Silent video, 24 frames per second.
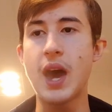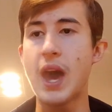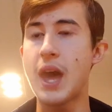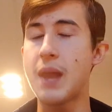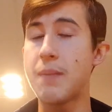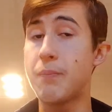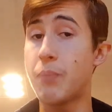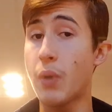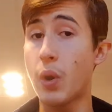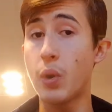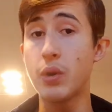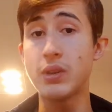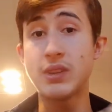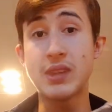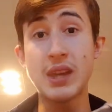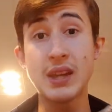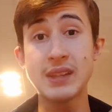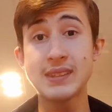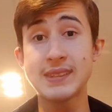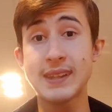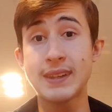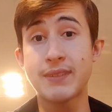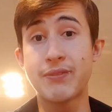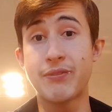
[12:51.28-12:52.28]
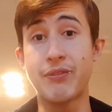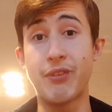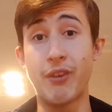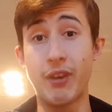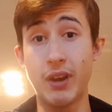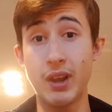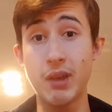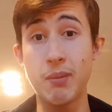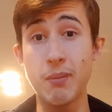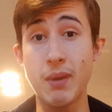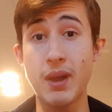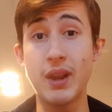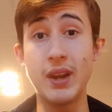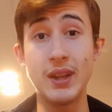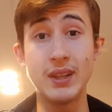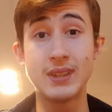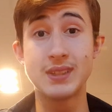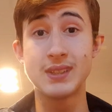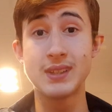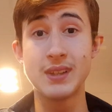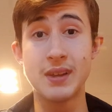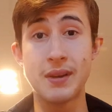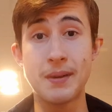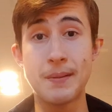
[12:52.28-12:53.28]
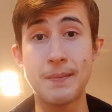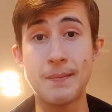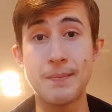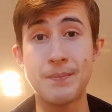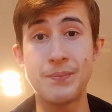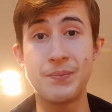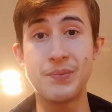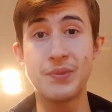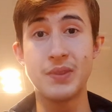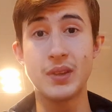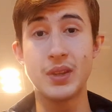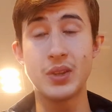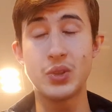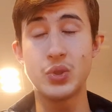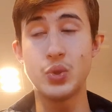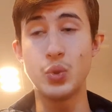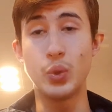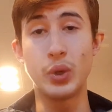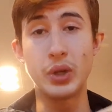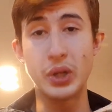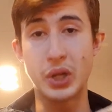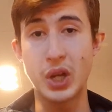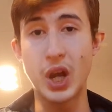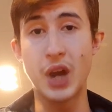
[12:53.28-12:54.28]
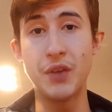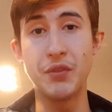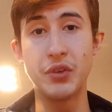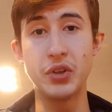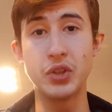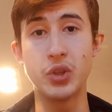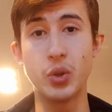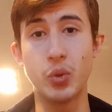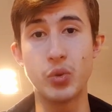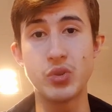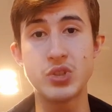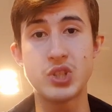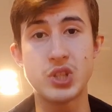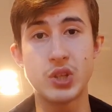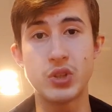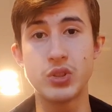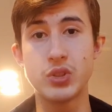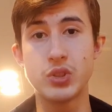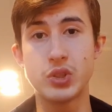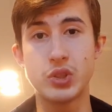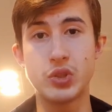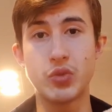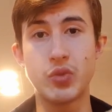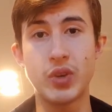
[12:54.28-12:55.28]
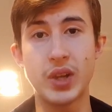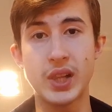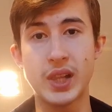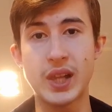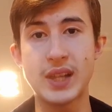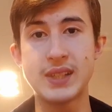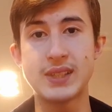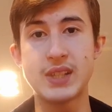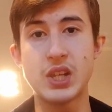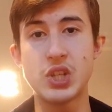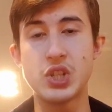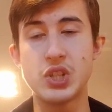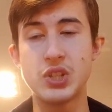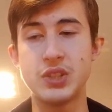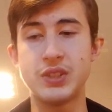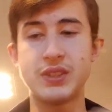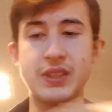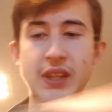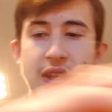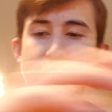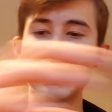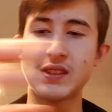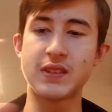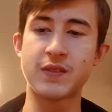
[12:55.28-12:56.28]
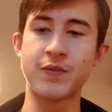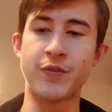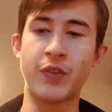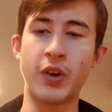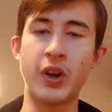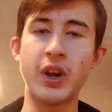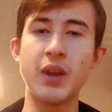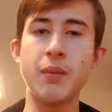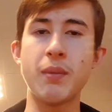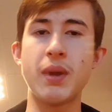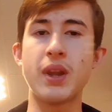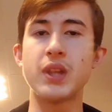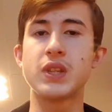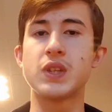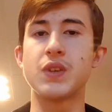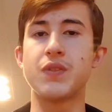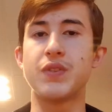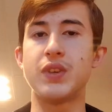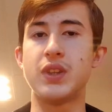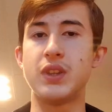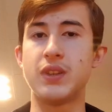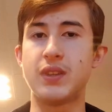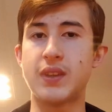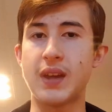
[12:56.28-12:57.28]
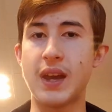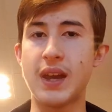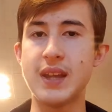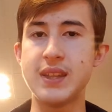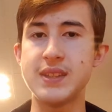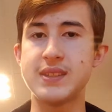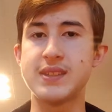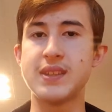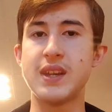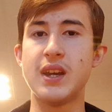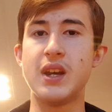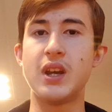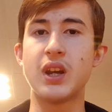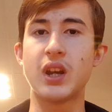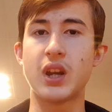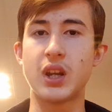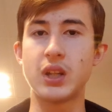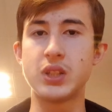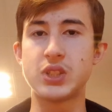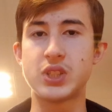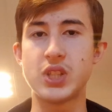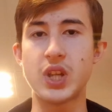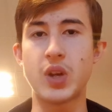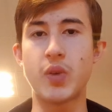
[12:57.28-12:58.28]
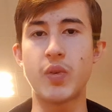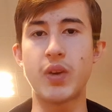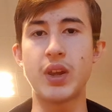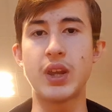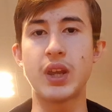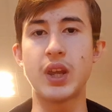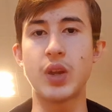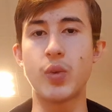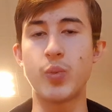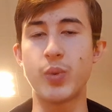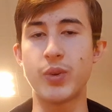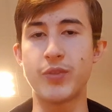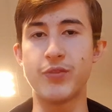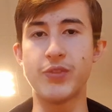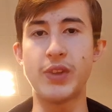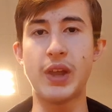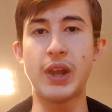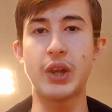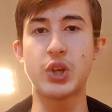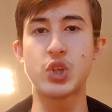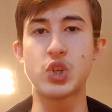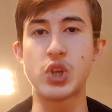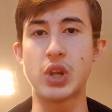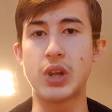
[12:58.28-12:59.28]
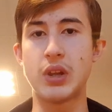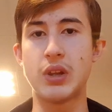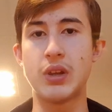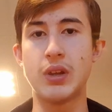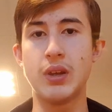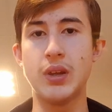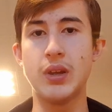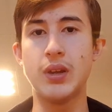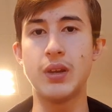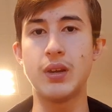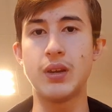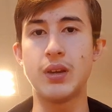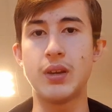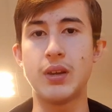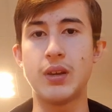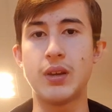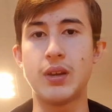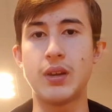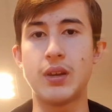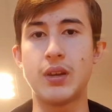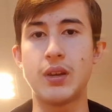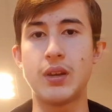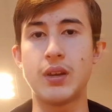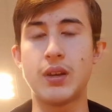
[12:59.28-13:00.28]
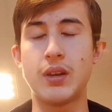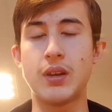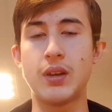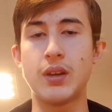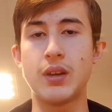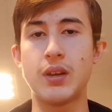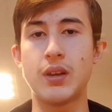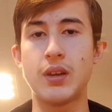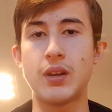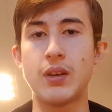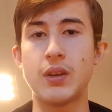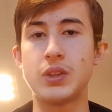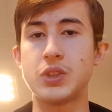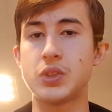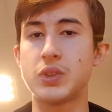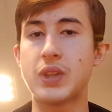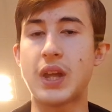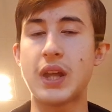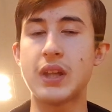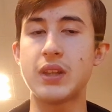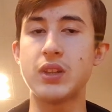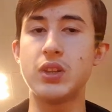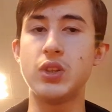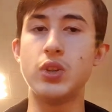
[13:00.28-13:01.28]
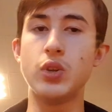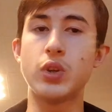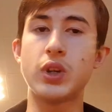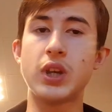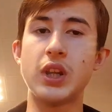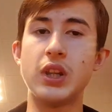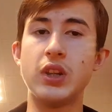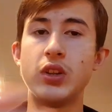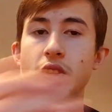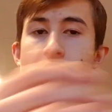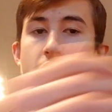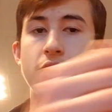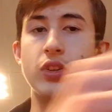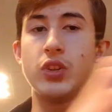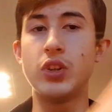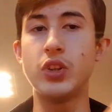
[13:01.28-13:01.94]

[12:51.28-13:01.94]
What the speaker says: And bro, it takes like 30 minutes to uncover those realizations. It takes 30 minutes of intense considering and reflection so that you can